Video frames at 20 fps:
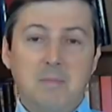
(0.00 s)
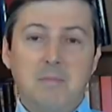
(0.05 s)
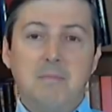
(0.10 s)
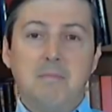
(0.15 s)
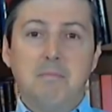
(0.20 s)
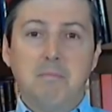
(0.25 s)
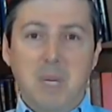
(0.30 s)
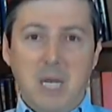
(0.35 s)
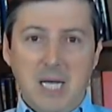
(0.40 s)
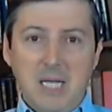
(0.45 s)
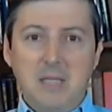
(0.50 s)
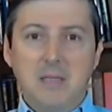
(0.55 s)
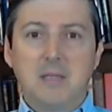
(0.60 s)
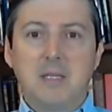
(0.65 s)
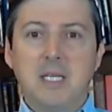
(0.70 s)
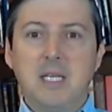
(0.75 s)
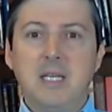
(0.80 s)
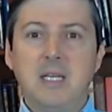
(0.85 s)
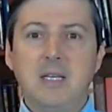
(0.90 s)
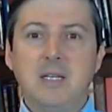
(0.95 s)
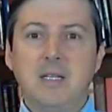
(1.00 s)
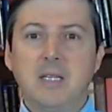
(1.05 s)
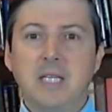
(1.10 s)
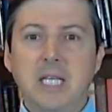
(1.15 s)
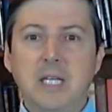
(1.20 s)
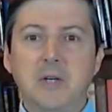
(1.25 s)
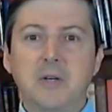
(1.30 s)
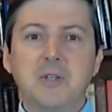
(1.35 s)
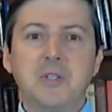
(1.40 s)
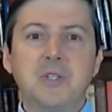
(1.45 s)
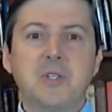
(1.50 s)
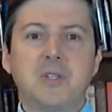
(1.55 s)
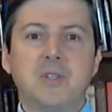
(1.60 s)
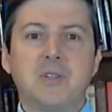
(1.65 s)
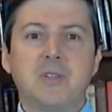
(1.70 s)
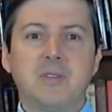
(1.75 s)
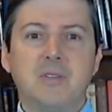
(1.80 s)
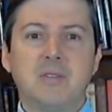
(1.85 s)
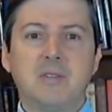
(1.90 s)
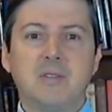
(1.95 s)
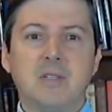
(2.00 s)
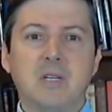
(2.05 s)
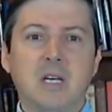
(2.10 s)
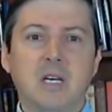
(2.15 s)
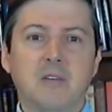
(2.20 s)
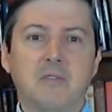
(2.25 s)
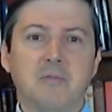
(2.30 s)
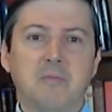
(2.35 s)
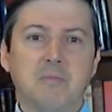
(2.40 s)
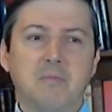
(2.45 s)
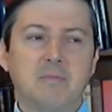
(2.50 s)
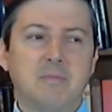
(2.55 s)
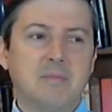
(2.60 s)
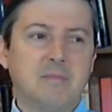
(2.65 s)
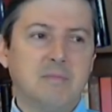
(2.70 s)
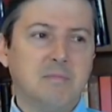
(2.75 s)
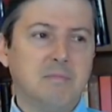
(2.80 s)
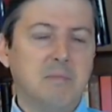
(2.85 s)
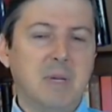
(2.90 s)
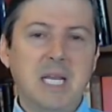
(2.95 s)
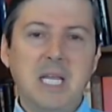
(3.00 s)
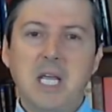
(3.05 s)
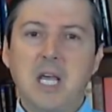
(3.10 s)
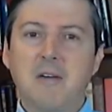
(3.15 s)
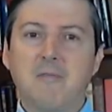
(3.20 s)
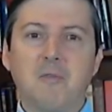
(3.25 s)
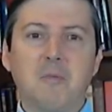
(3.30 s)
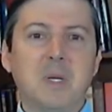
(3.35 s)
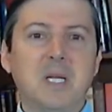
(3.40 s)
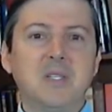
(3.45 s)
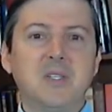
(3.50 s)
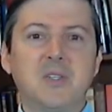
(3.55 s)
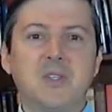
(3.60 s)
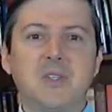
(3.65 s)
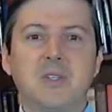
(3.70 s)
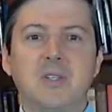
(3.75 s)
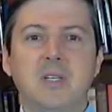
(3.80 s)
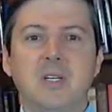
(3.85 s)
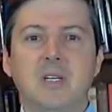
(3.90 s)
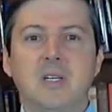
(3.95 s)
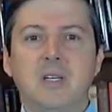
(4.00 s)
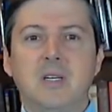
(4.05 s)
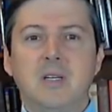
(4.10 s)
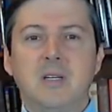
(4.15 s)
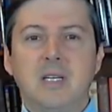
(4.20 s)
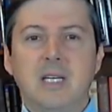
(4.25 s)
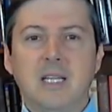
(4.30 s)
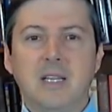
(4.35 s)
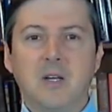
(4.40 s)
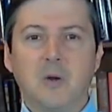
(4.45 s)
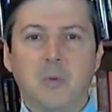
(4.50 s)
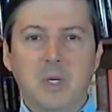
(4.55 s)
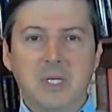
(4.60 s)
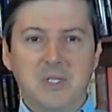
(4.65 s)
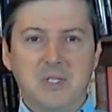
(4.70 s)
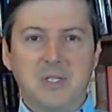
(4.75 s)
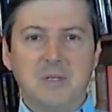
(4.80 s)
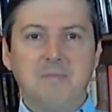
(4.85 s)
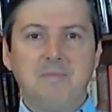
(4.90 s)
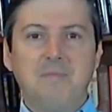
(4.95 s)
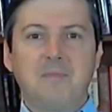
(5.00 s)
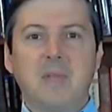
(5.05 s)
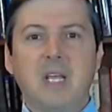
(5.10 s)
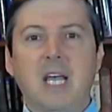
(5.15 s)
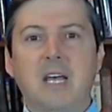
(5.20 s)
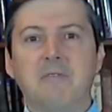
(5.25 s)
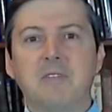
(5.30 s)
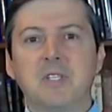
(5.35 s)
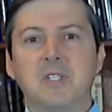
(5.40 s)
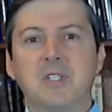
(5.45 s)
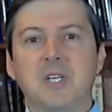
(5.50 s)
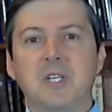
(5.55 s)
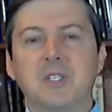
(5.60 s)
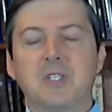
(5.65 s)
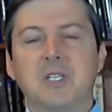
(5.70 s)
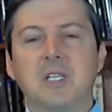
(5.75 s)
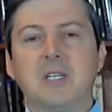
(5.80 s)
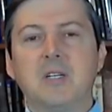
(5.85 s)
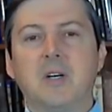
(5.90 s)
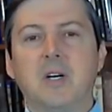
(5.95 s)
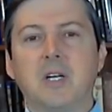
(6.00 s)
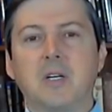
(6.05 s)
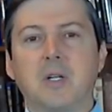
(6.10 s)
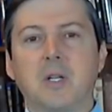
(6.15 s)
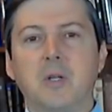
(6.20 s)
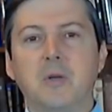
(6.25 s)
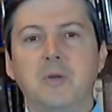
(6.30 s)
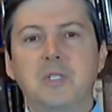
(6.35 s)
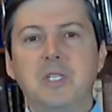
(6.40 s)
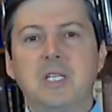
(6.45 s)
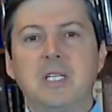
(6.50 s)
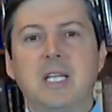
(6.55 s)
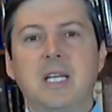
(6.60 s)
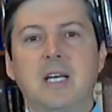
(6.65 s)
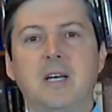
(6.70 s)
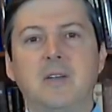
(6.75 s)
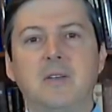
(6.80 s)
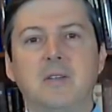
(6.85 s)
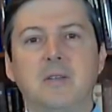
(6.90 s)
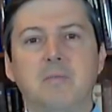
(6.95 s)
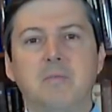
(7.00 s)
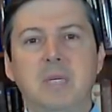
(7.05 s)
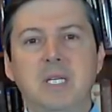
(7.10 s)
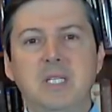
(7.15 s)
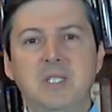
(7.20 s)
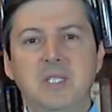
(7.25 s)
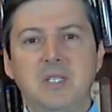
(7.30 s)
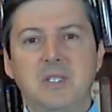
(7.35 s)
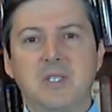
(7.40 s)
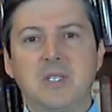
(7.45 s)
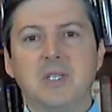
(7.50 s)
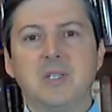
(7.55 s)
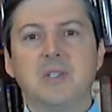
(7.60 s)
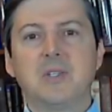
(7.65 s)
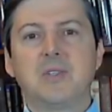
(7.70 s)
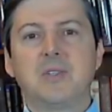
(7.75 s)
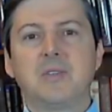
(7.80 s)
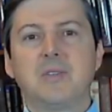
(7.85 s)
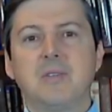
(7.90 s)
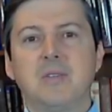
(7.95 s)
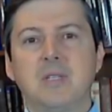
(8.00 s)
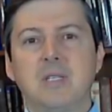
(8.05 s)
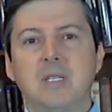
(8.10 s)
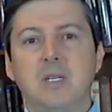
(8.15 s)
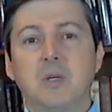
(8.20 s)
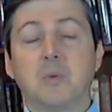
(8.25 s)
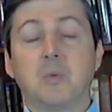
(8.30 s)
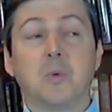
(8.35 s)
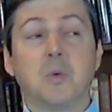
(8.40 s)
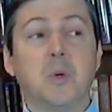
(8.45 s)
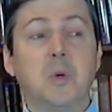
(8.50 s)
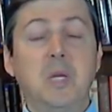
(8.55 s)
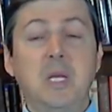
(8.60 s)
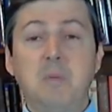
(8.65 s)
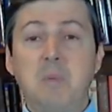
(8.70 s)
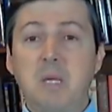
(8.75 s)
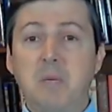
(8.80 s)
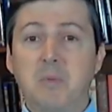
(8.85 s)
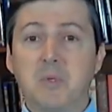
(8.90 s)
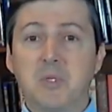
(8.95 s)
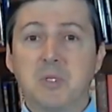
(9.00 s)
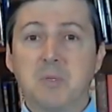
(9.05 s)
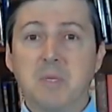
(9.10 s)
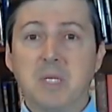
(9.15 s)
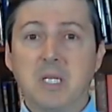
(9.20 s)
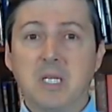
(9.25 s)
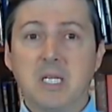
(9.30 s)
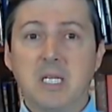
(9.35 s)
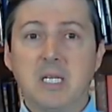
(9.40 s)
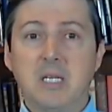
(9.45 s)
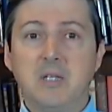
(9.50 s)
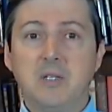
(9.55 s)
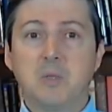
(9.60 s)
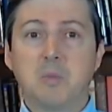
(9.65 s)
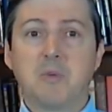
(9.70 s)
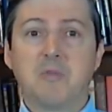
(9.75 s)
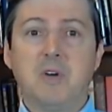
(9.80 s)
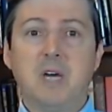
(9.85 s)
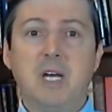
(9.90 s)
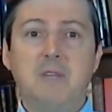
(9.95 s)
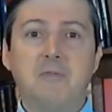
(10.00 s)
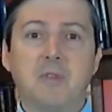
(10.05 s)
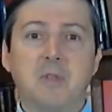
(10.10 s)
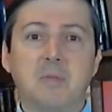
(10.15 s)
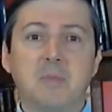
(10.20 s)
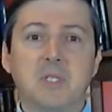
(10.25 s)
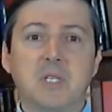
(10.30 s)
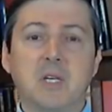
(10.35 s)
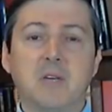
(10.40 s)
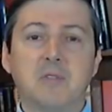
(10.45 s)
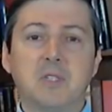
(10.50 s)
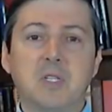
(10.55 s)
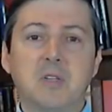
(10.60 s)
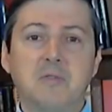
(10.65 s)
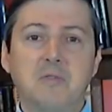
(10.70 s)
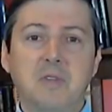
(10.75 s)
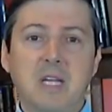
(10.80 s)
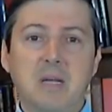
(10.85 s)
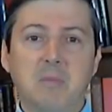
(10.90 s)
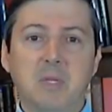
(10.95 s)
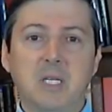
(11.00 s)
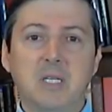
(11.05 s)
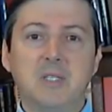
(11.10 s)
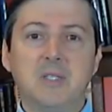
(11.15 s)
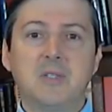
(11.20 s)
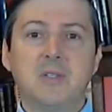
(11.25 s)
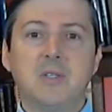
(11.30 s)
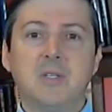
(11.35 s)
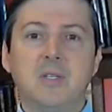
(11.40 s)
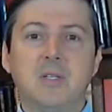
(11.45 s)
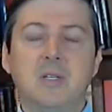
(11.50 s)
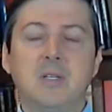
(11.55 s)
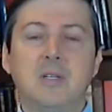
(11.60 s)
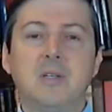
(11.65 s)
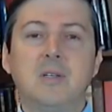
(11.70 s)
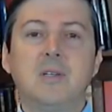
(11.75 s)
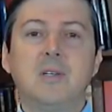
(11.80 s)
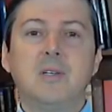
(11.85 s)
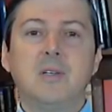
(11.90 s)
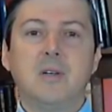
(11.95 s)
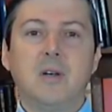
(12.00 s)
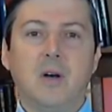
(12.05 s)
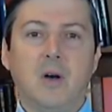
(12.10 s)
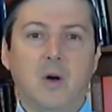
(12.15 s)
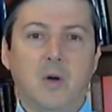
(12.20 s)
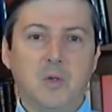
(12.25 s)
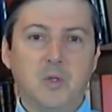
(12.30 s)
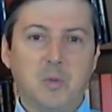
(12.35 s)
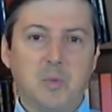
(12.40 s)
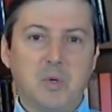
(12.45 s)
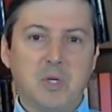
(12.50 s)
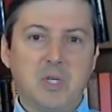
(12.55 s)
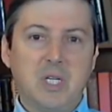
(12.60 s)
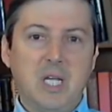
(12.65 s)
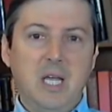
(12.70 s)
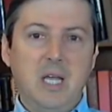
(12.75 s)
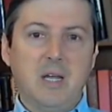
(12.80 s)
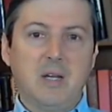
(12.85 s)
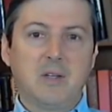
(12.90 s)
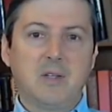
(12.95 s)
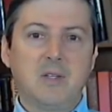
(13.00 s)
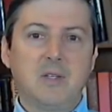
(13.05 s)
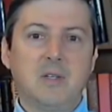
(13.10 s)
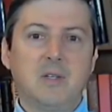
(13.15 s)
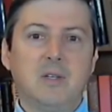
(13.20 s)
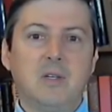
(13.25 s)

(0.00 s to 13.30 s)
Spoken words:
But the leaders of many governments, in their wisdom, have insisted on closing down businesses, ruining people's ability to provide for themselves and their families, all to protect